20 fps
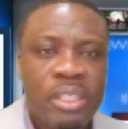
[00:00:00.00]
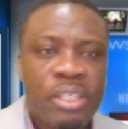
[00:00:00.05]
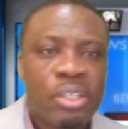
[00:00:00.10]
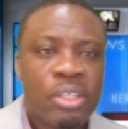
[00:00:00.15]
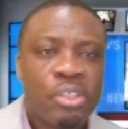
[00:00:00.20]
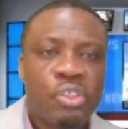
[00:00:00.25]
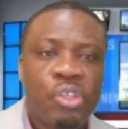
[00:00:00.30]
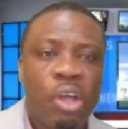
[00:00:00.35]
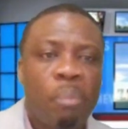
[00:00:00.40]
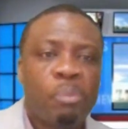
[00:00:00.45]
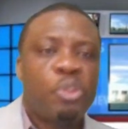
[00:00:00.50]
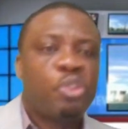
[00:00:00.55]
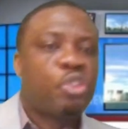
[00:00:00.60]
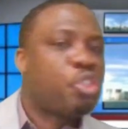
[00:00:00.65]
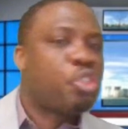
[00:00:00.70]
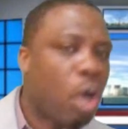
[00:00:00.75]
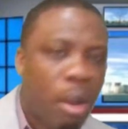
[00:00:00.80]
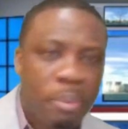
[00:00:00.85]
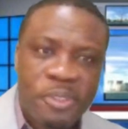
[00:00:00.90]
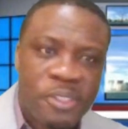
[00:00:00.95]
some
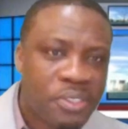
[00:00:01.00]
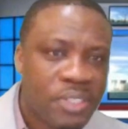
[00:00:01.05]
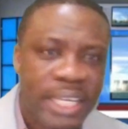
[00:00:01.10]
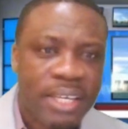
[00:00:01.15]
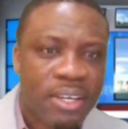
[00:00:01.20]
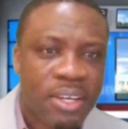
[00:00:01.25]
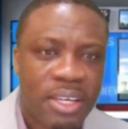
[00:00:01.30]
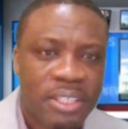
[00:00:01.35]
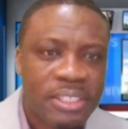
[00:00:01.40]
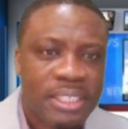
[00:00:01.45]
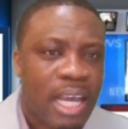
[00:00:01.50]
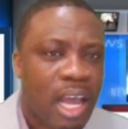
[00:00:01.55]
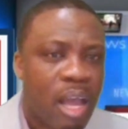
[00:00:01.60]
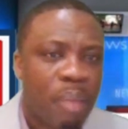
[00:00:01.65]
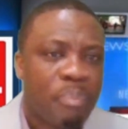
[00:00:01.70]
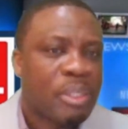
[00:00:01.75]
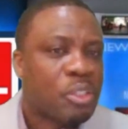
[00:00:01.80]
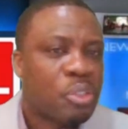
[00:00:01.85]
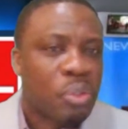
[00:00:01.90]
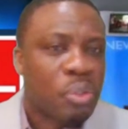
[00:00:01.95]
job seekers
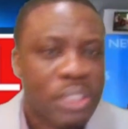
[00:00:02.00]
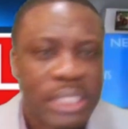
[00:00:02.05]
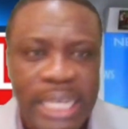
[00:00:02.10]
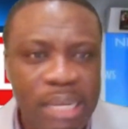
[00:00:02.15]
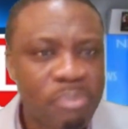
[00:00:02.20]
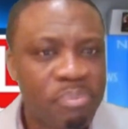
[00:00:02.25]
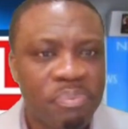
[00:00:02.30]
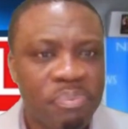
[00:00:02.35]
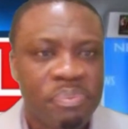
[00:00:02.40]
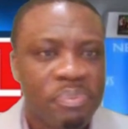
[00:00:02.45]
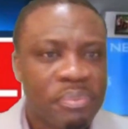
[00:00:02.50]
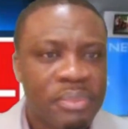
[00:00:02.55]
coming to them,